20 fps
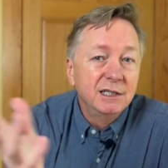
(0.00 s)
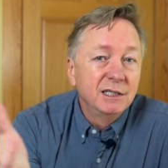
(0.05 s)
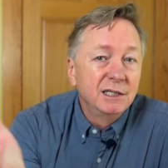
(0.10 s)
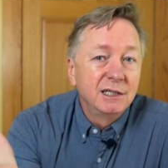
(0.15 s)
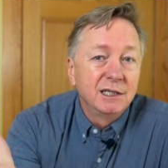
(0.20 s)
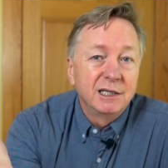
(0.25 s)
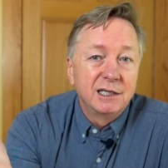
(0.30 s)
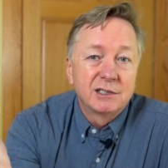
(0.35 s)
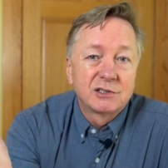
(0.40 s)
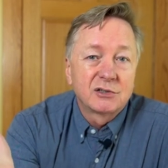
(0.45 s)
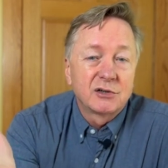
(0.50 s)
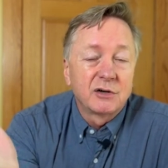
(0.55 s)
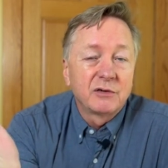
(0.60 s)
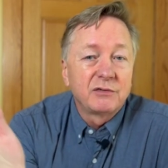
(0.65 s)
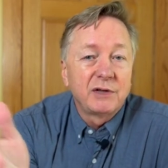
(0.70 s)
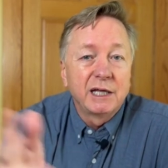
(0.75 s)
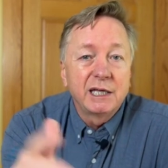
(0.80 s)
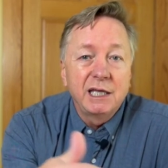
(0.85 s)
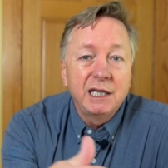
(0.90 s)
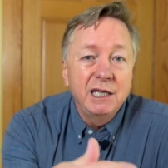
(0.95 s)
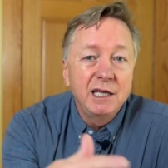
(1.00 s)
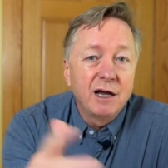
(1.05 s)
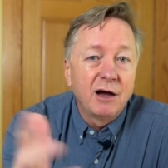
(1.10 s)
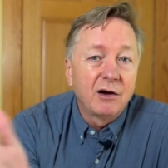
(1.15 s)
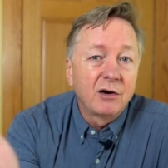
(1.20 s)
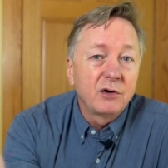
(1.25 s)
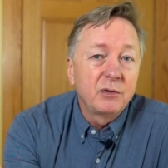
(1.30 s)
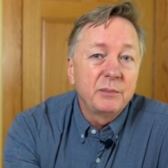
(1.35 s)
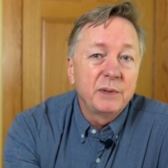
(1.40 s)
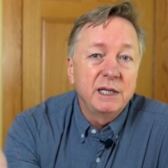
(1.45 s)
It's sort of like
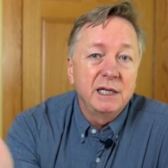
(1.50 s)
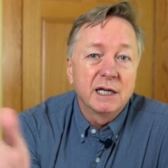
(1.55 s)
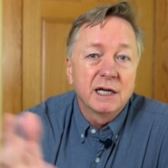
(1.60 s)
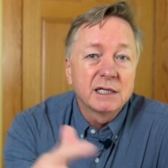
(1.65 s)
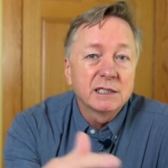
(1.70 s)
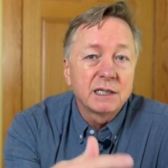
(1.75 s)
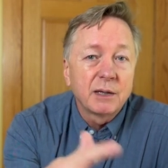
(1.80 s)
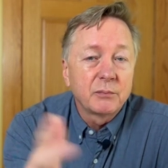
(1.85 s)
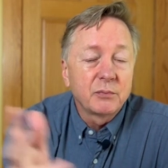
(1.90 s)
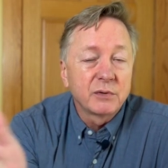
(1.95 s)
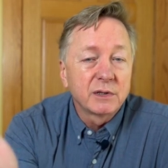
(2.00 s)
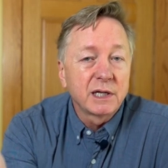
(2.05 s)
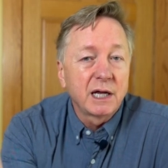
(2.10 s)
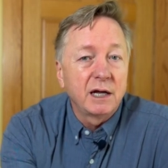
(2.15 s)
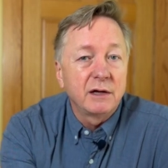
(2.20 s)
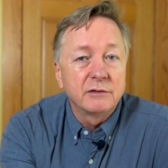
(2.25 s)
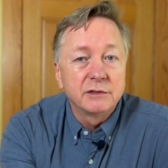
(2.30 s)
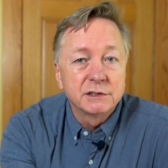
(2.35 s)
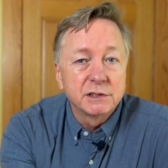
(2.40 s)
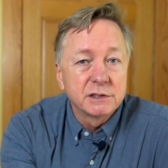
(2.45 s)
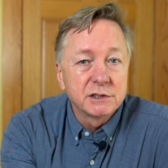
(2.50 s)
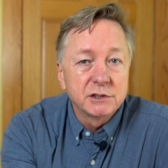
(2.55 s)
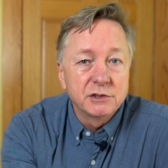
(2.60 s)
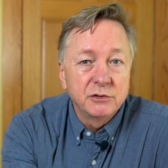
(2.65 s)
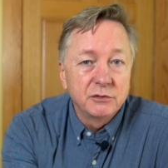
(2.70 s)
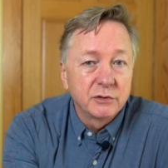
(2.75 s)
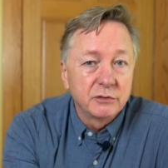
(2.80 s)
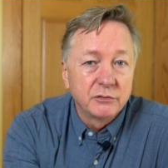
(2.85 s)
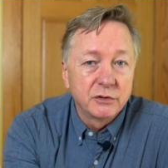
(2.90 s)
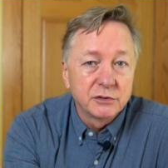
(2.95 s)
eHarmony, except with colleges and
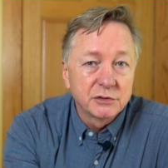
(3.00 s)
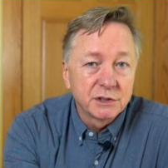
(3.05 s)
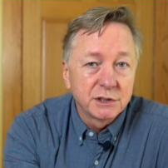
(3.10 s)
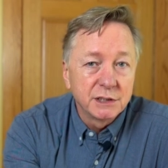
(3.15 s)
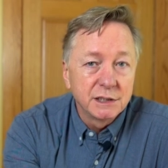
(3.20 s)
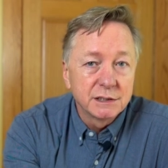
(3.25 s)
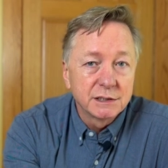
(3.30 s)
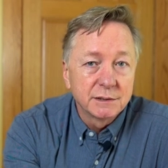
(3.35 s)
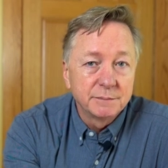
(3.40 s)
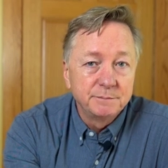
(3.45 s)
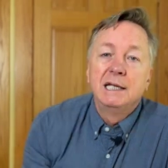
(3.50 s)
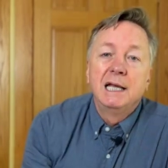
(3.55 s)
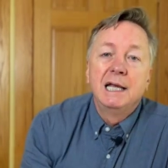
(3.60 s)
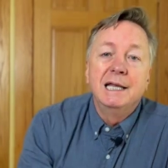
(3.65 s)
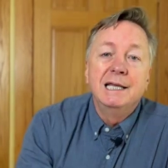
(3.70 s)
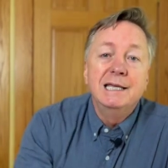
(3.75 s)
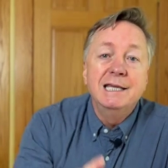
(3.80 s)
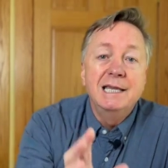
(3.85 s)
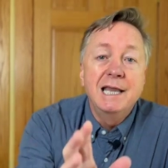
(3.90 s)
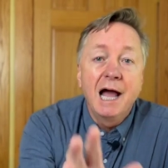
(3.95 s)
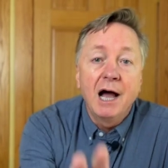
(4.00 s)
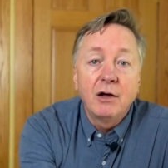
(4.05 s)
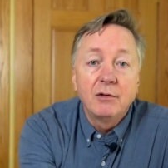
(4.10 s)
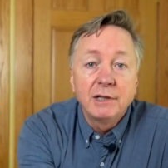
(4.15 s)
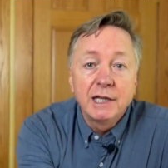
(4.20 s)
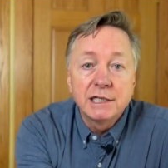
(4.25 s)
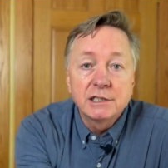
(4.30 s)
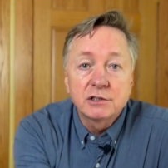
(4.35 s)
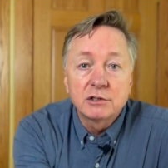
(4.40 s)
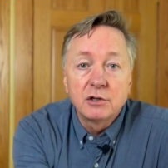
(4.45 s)
universities. Now
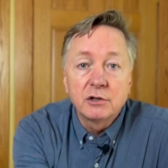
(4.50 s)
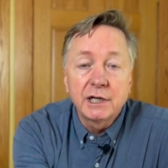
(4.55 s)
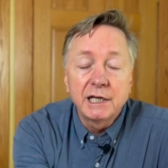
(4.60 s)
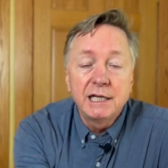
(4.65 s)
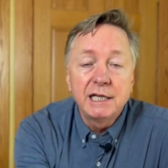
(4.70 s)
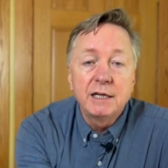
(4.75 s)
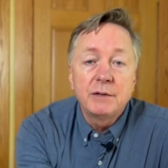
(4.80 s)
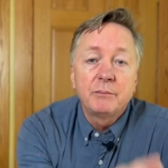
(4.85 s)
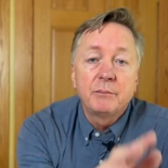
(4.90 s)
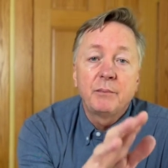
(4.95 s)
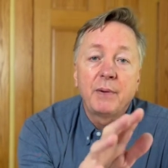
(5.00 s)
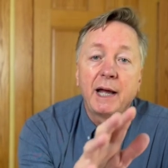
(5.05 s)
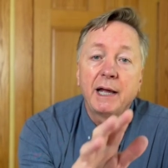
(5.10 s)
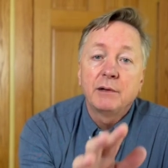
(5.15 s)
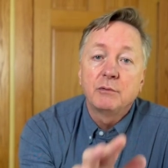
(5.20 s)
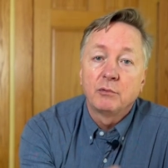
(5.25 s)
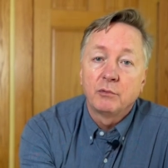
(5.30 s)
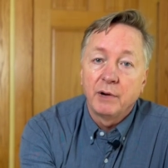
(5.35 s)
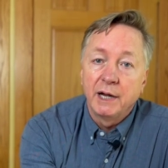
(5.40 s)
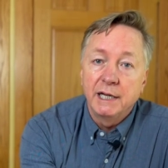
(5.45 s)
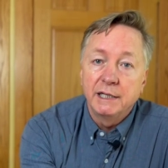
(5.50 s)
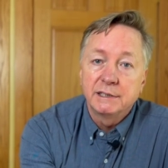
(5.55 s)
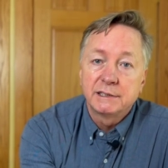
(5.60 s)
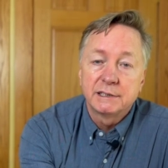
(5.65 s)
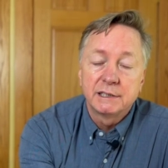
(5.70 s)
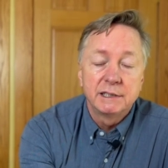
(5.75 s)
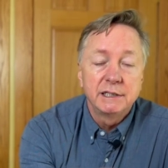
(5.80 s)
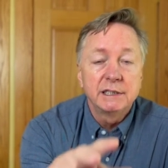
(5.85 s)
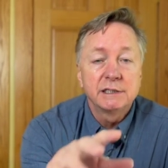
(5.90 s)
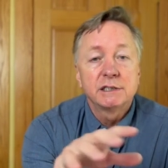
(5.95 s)
let's look at it by race.
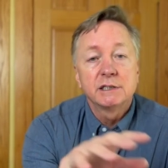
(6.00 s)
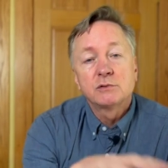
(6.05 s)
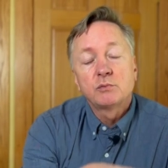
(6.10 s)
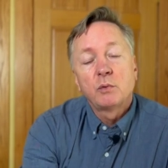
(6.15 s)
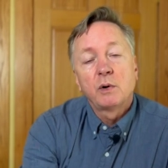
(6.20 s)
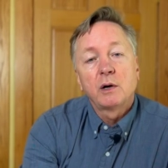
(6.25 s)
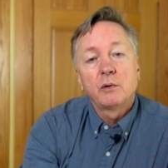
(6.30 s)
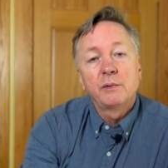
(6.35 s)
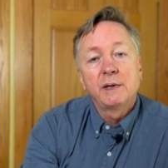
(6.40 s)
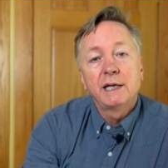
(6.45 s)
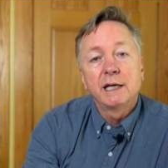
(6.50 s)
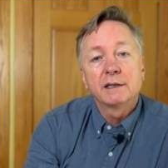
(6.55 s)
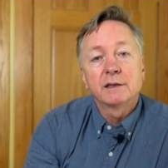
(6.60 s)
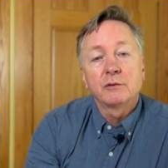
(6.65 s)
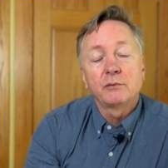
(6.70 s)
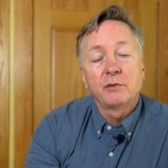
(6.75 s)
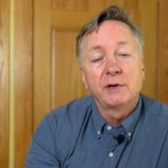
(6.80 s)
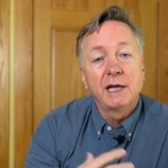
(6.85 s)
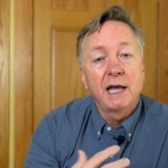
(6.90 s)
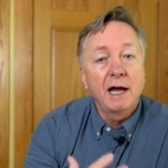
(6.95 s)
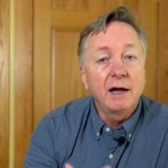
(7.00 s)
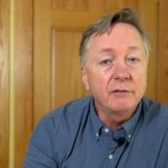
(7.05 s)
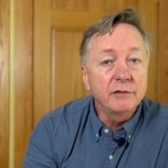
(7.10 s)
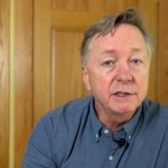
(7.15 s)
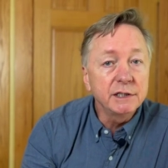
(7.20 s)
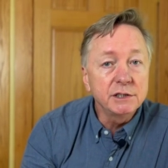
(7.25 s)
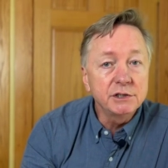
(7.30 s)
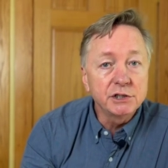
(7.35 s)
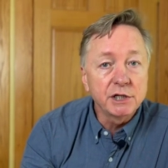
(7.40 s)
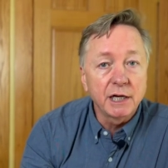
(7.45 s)
And this is where we get the
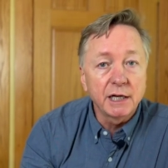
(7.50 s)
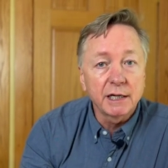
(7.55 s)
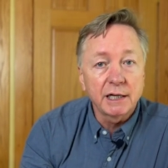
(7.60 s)
reality check